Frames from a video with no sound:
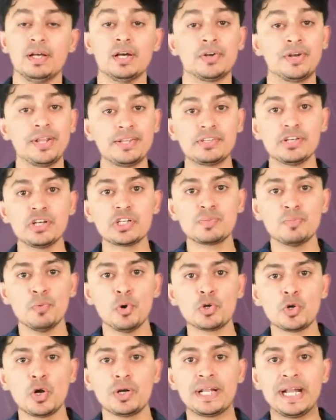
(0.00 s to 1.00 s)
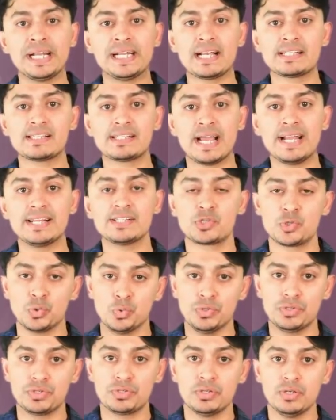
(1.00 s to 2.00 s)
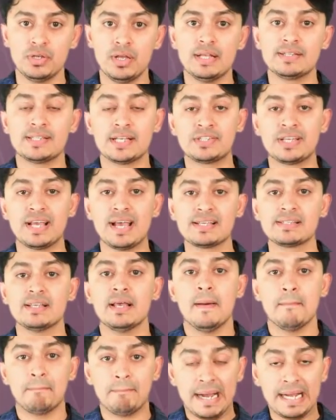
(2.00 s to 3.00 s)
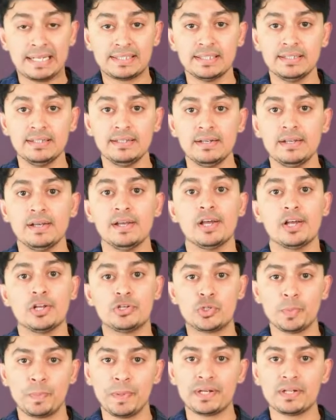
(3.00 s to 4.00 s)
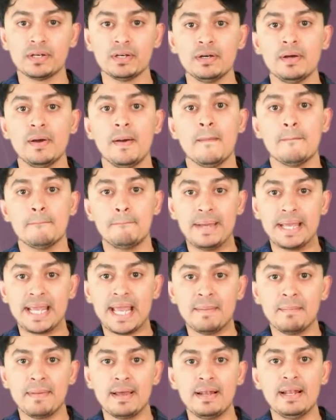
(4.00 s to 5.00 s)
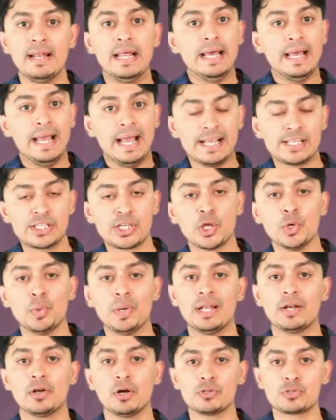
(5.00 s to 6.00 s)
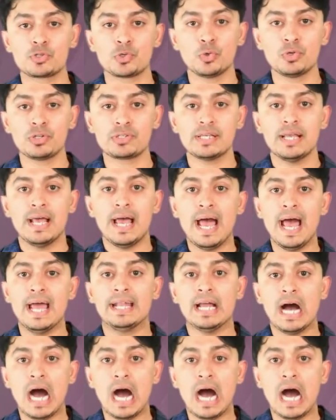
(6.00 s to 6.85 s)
Research more on data science tools such as Python, Jupyter, BigML, SQL consoles, and